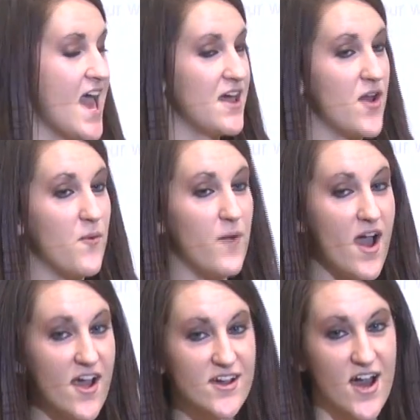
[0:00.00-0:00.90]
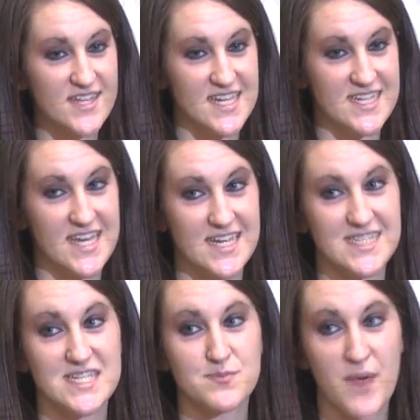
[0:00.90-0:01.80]
And what our content
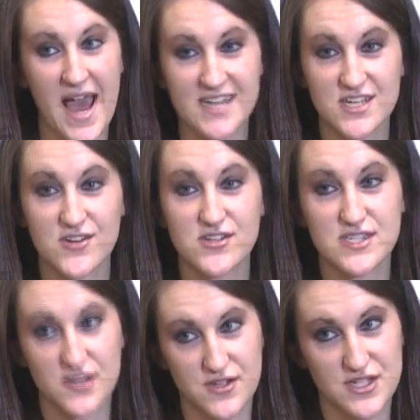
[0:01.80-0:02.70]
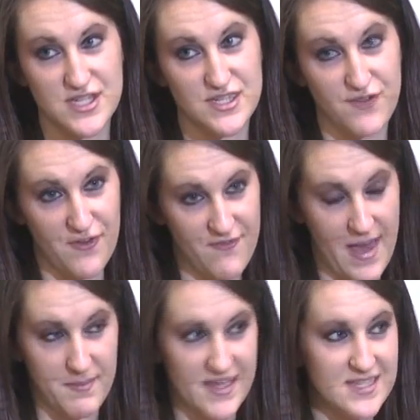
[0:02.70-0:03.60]
is practical solutions for
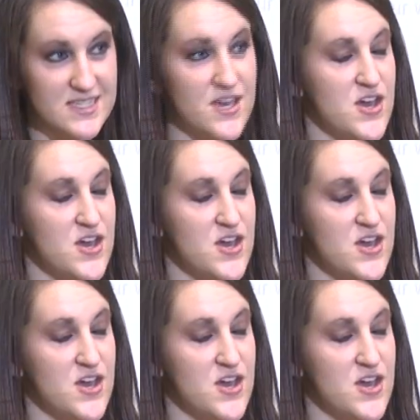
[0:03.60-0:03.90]
families.